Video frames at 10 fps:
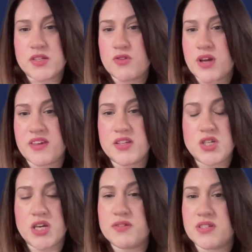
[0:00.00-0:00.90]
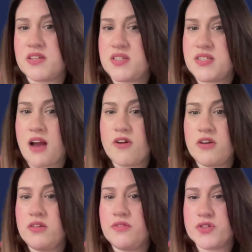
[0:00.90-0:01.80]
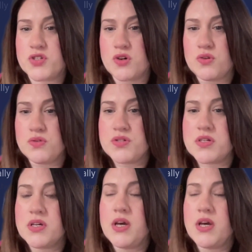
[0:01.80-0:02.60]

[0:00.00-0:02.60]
a great thing to use as a deterrent for schools,